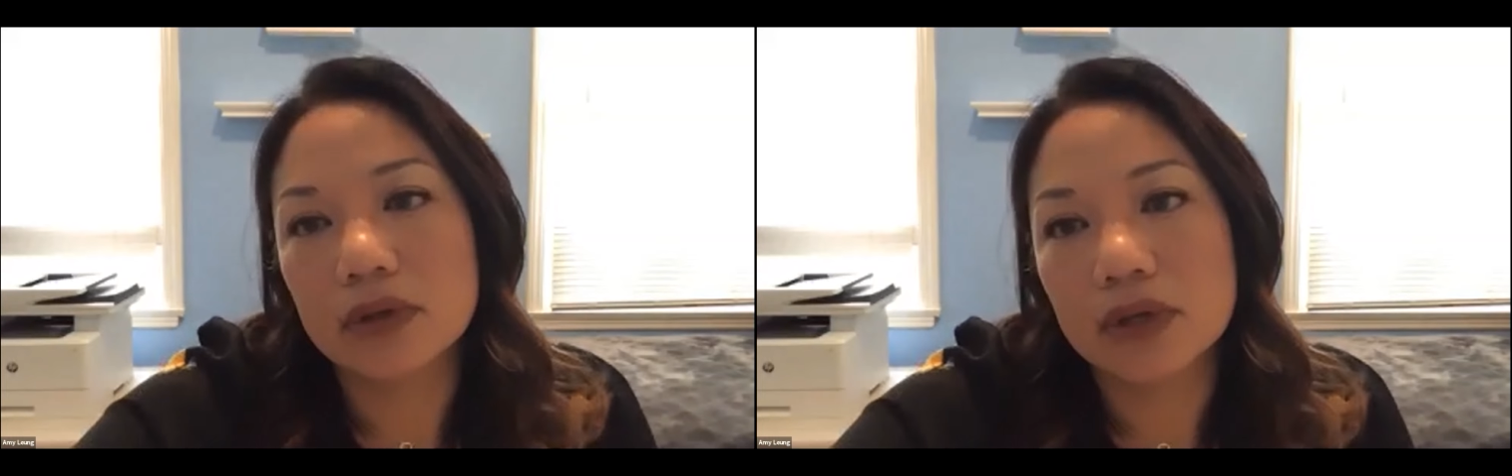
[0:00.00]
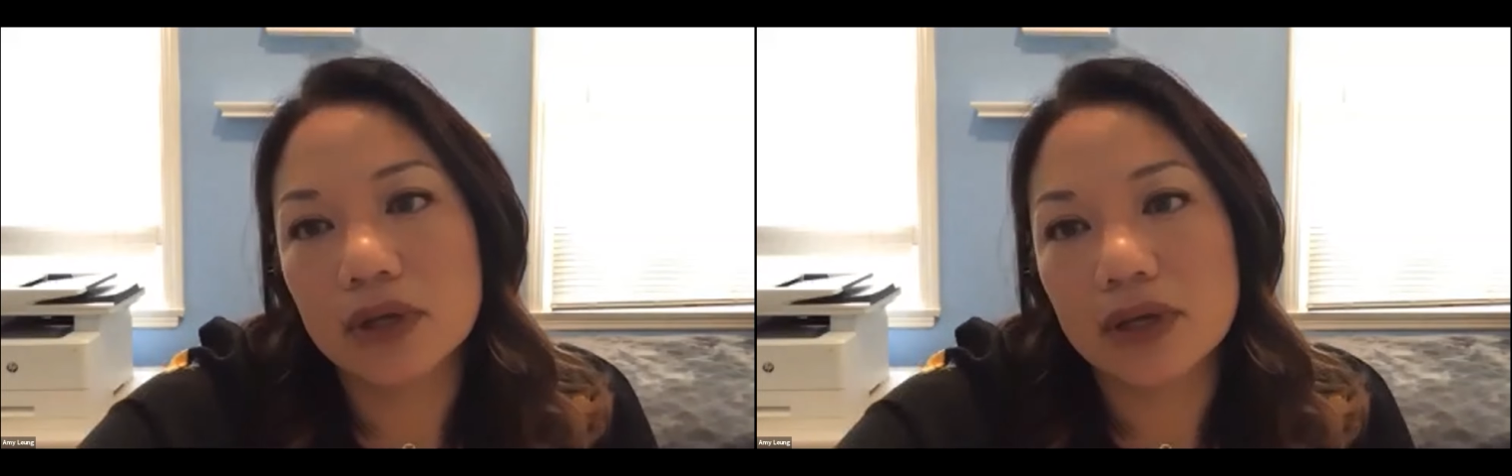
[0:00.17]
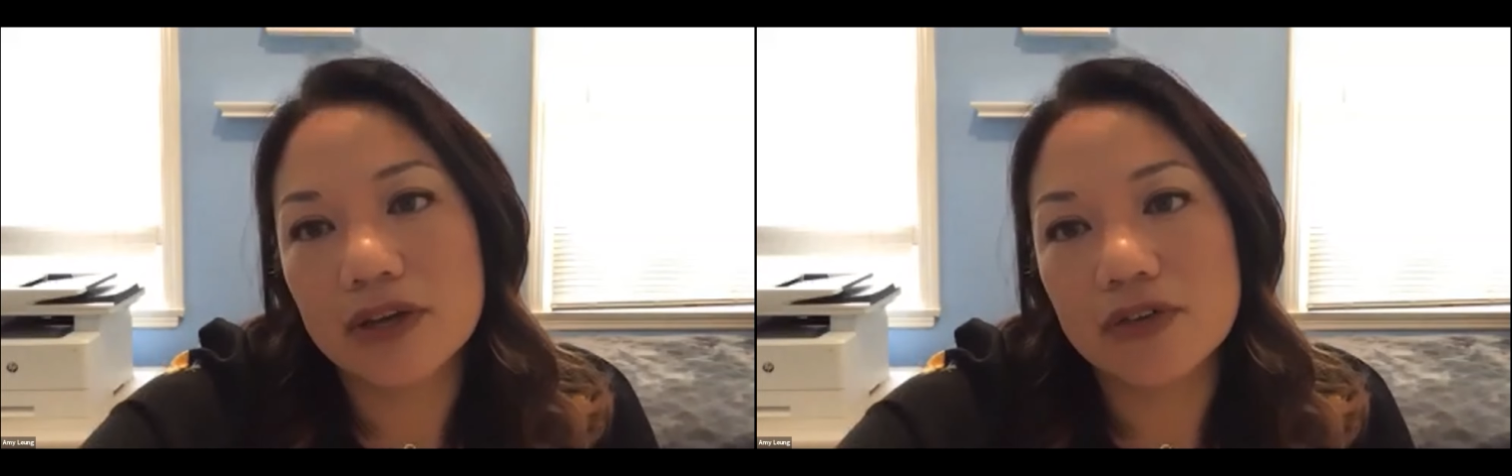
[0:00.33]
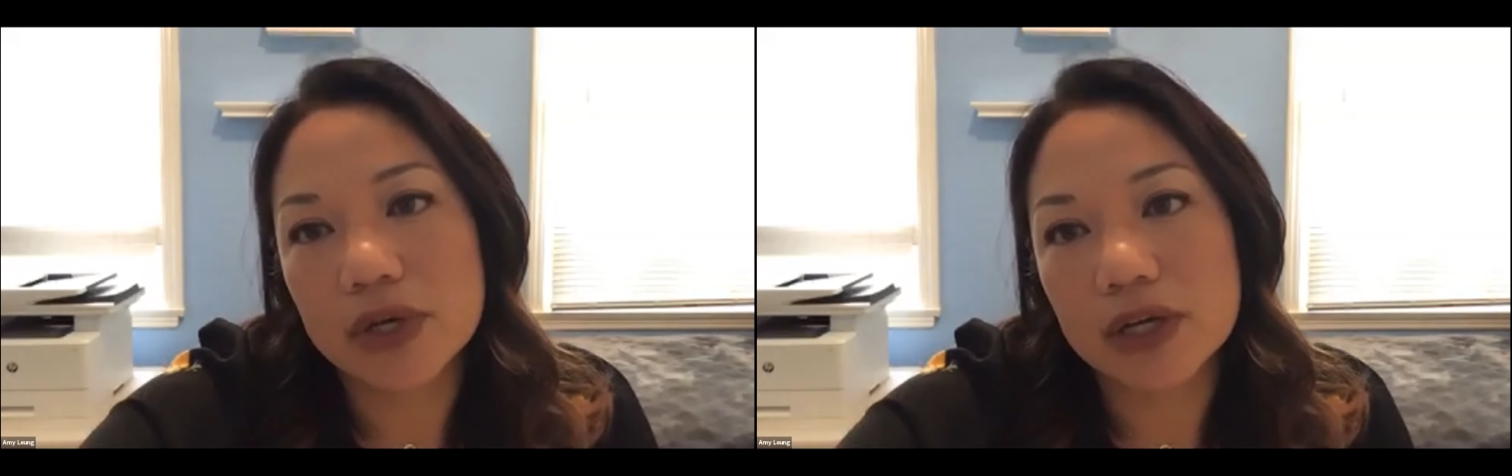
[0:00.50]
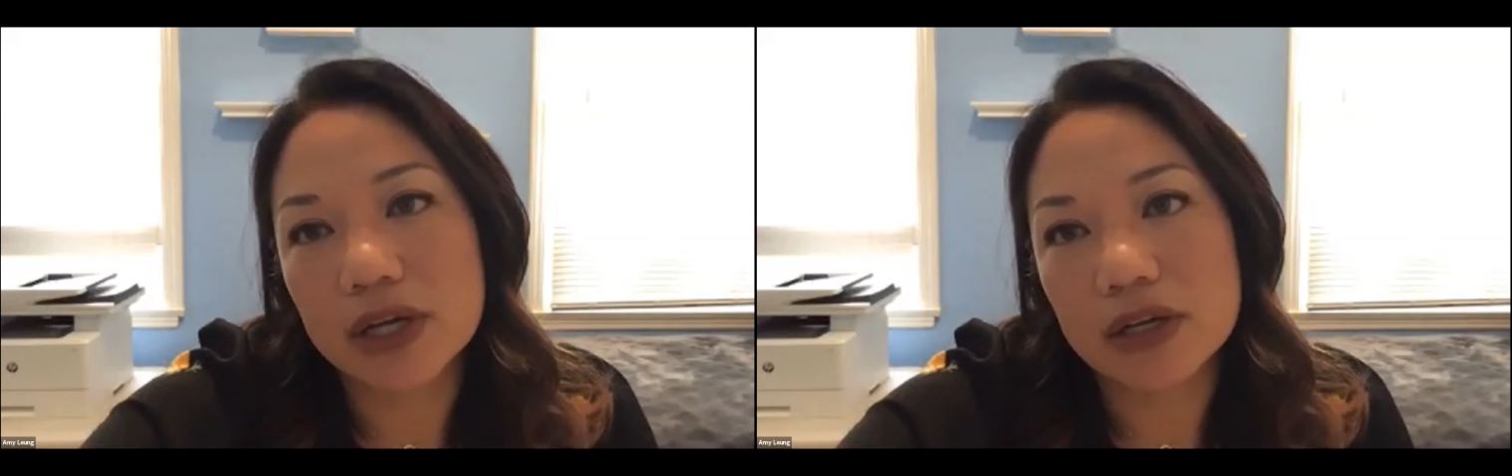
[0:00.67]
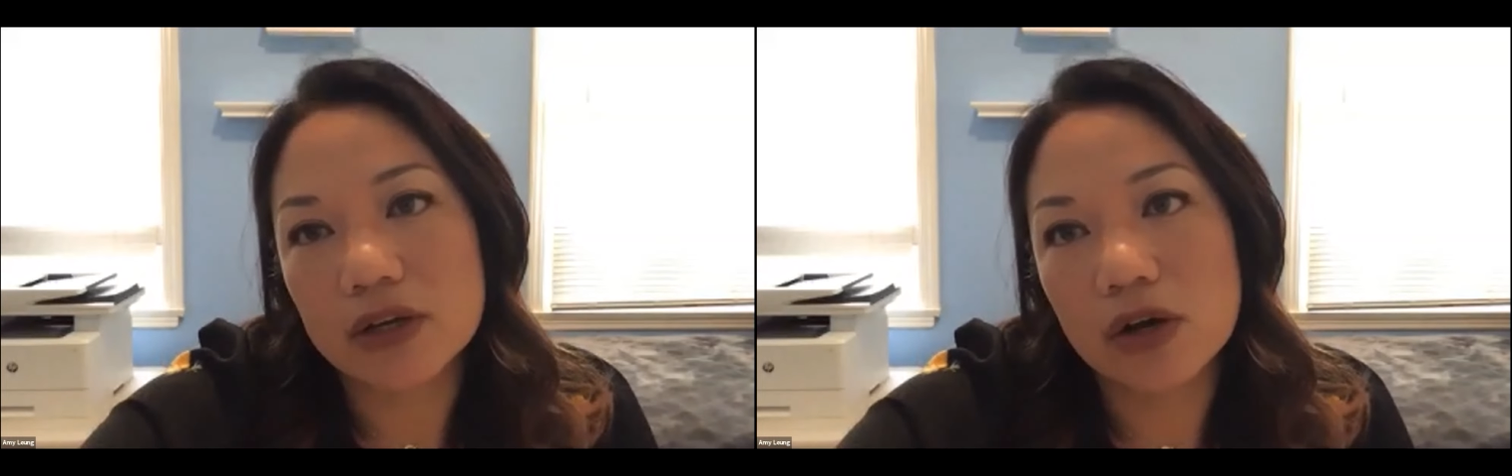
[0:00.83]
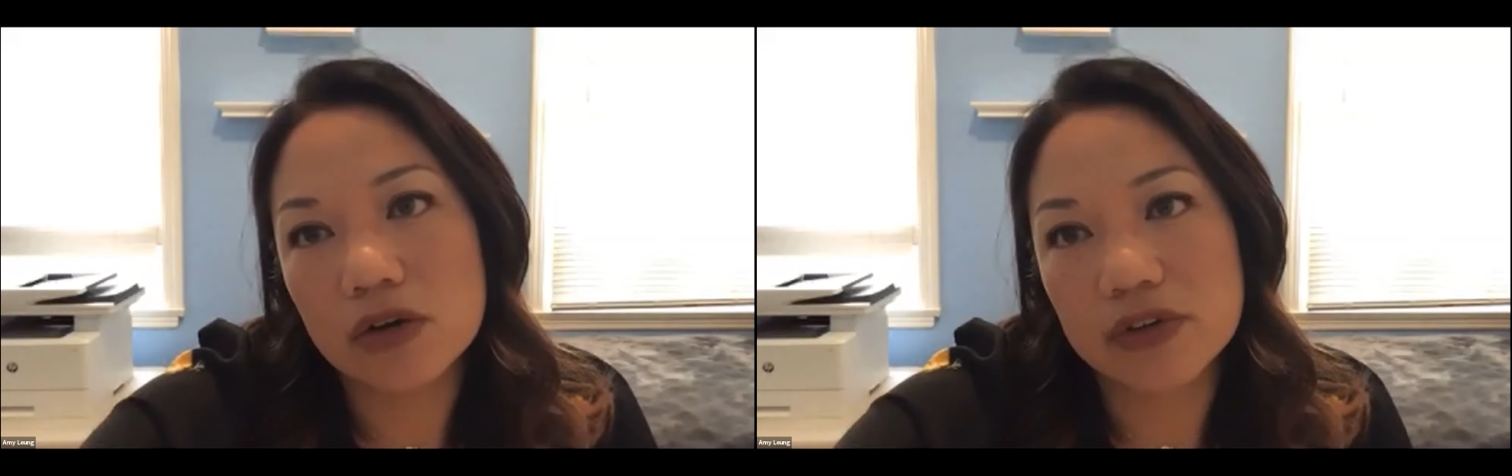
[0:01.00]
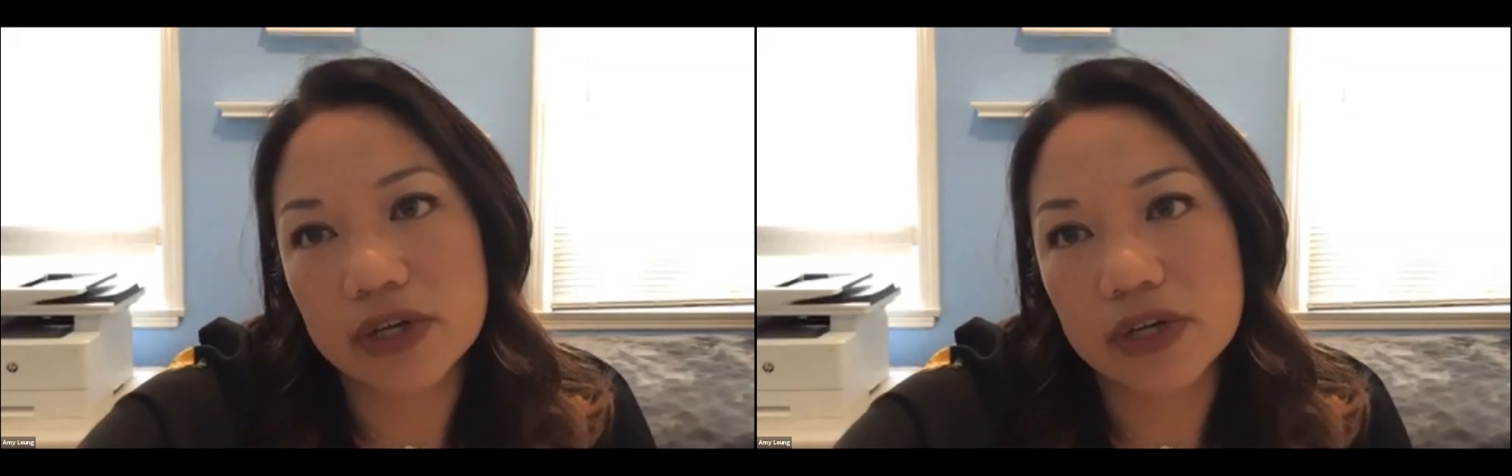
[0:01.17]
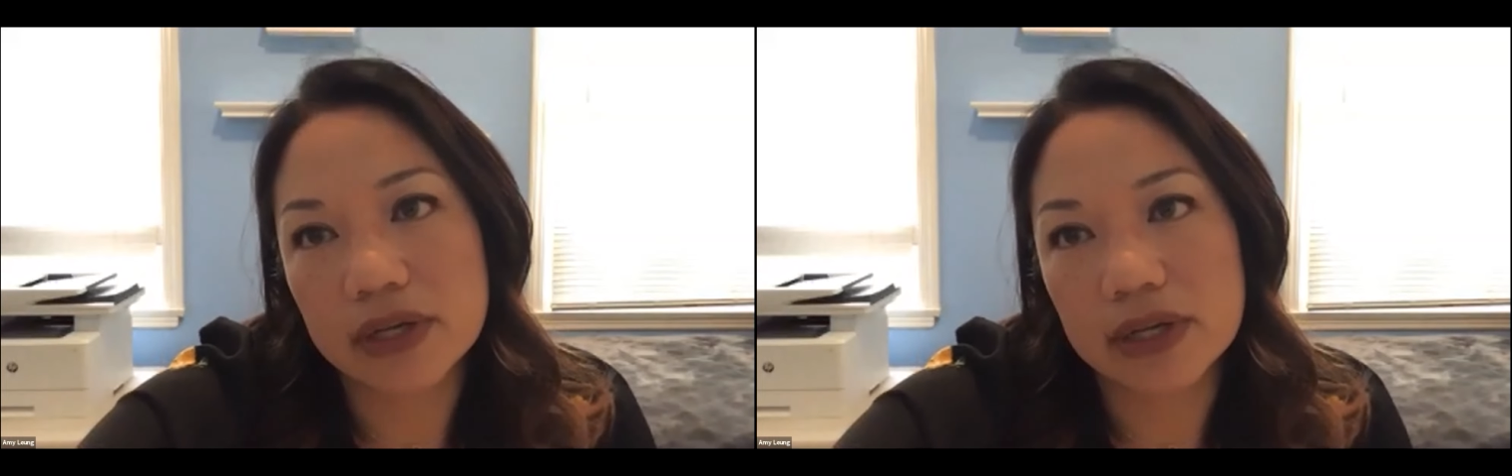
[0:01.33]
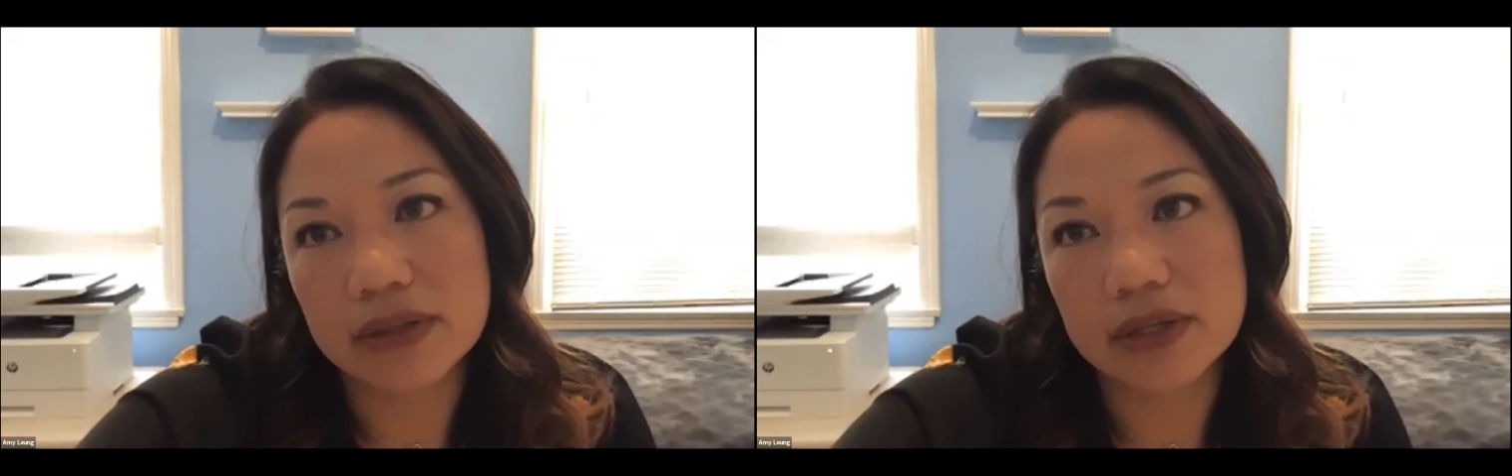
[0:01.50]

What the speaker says: If we get COVID and